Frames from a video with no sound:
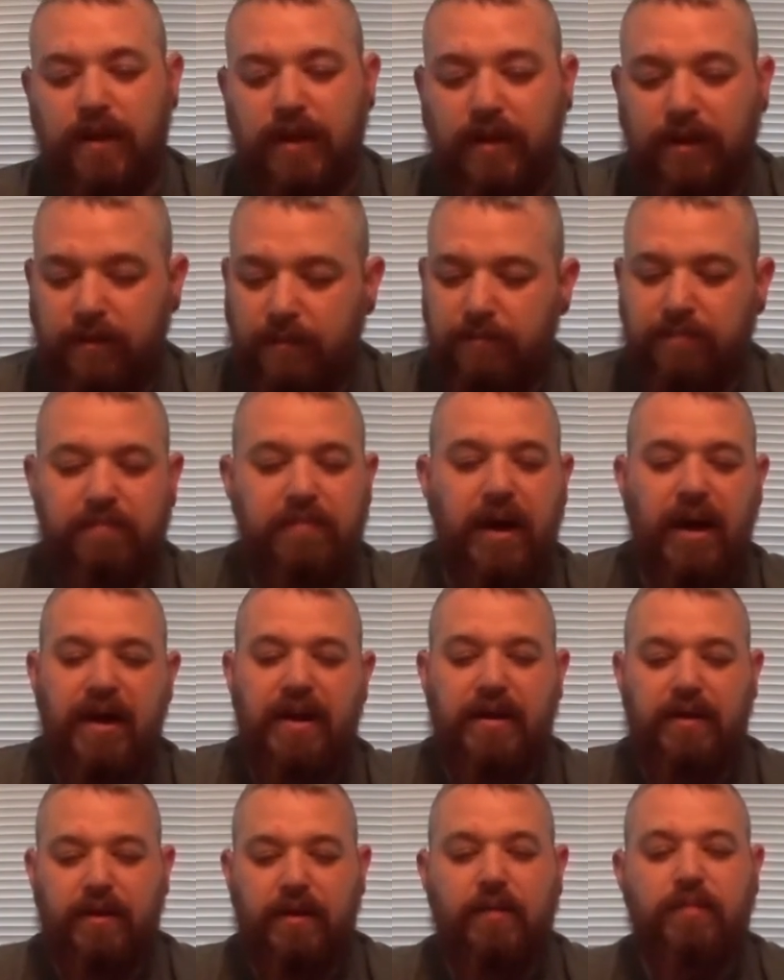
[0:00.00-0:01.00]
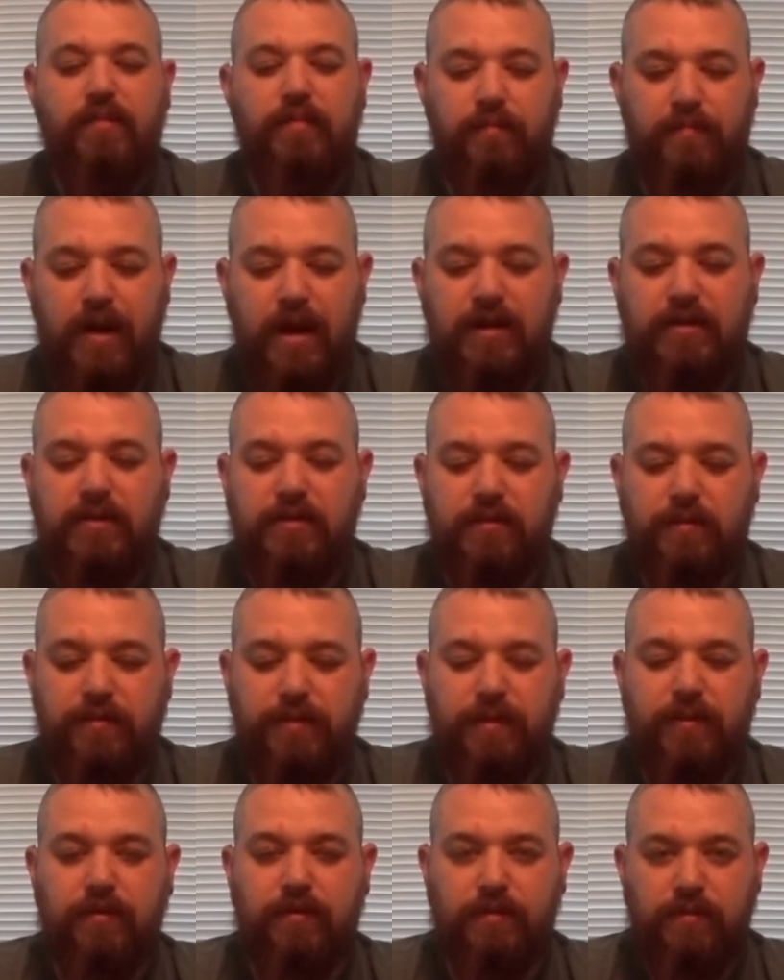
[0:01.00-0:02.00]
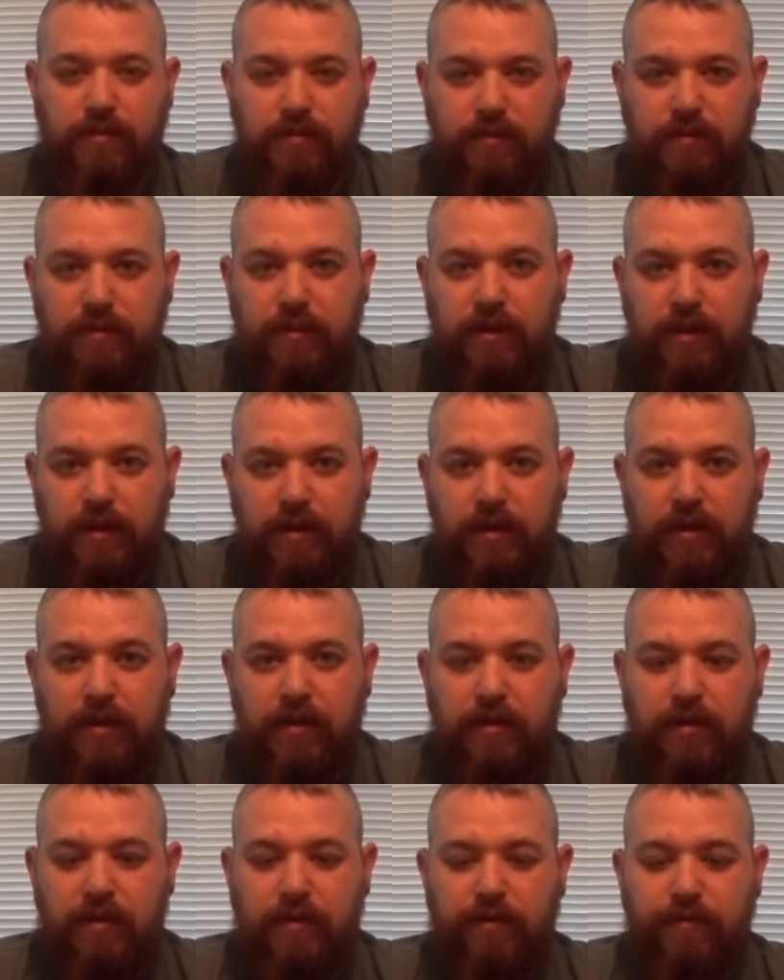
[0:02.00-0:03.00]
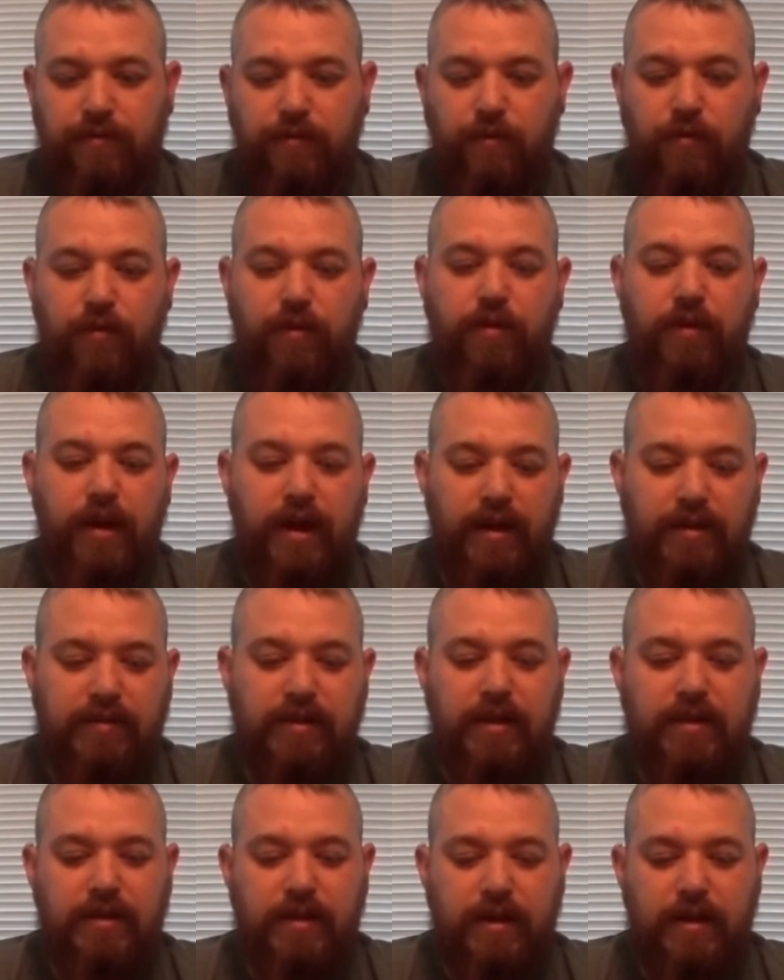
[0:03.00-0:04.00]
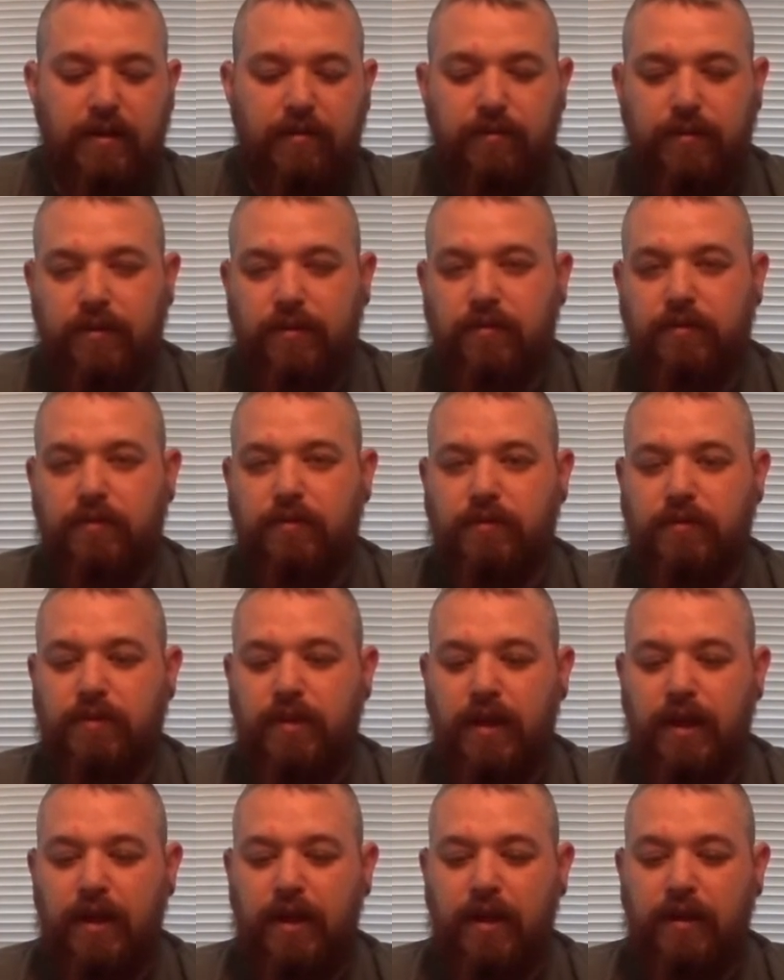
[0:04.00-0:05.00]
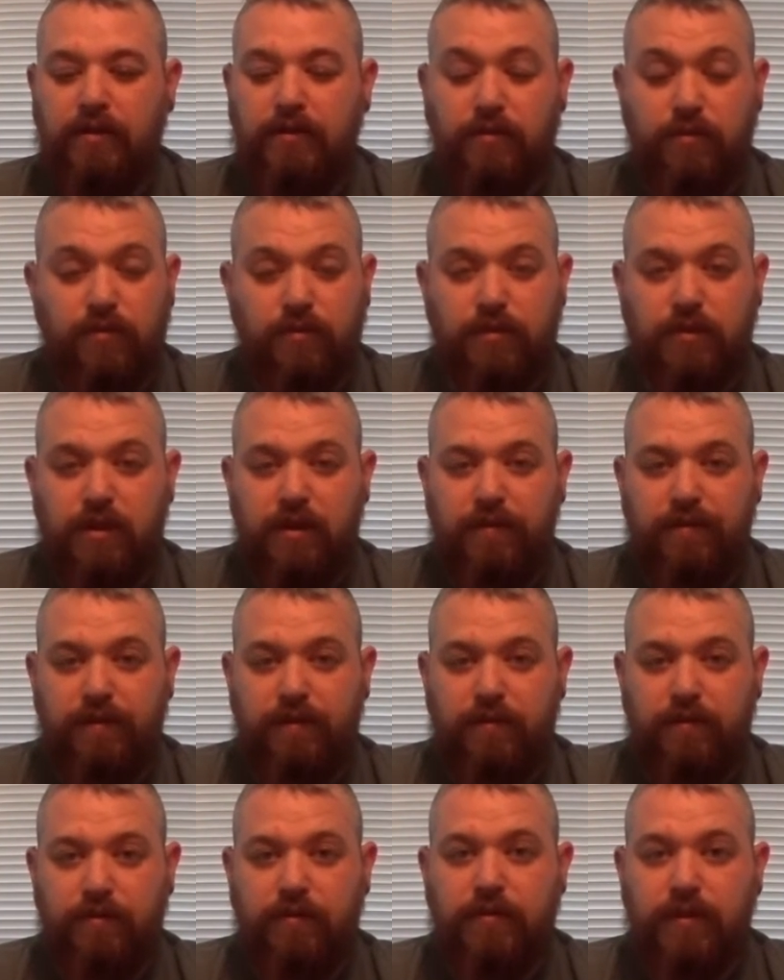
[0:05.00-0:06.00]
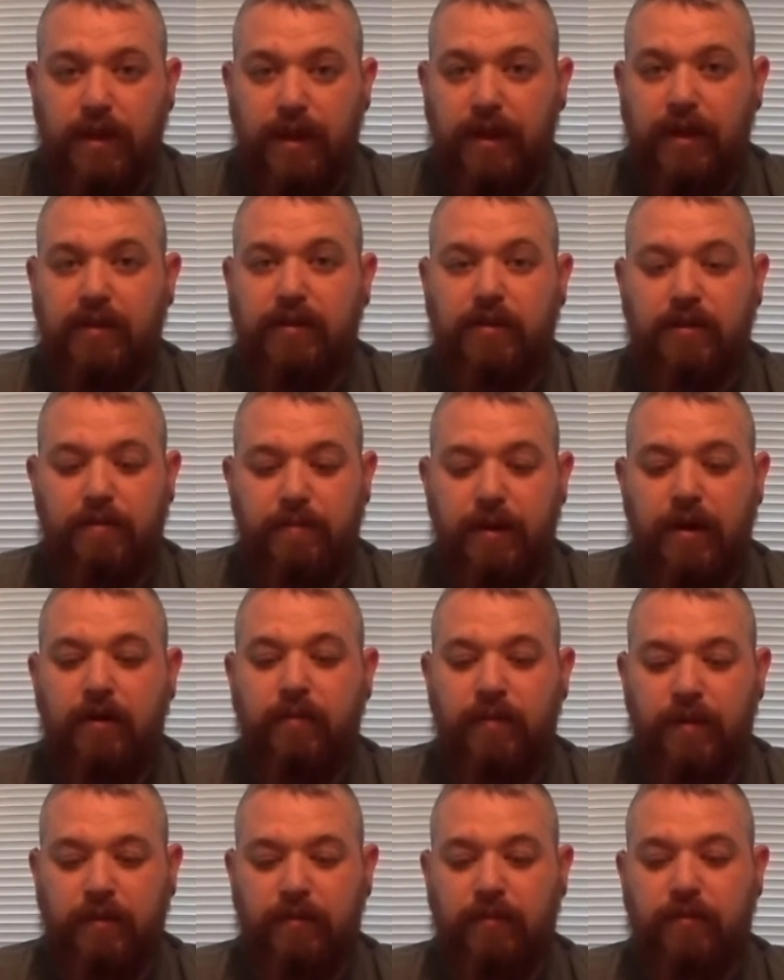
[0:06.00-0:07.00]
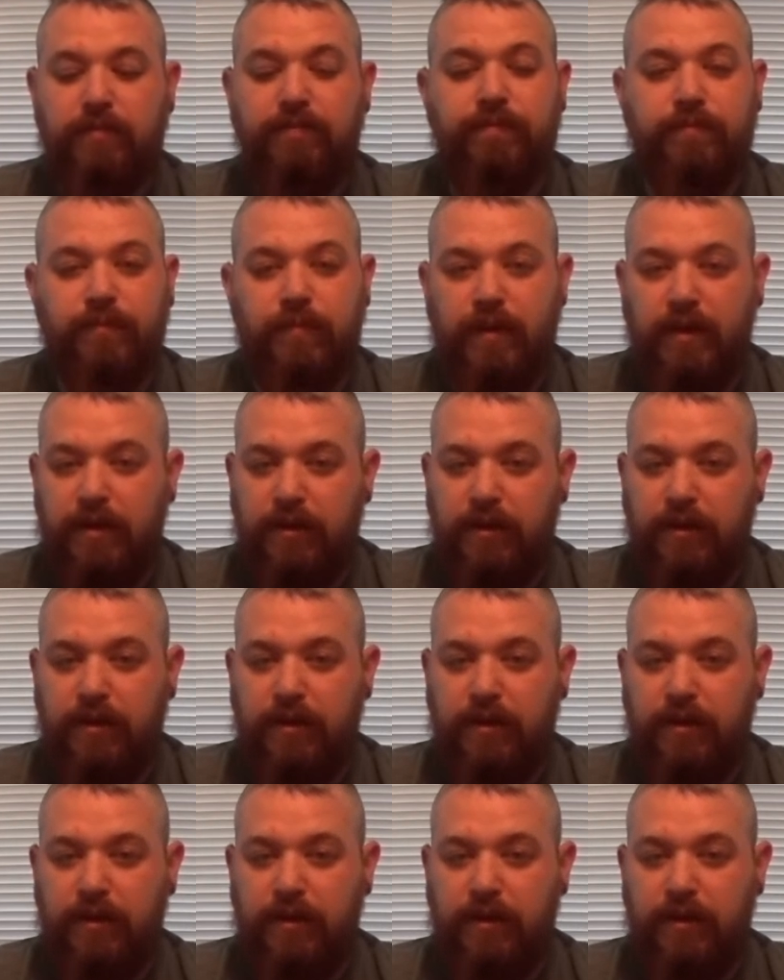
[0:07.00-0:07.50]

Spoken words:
Like, buy a couple boxes of pills for anti-diarrheals and stool softeners at the bare minimum.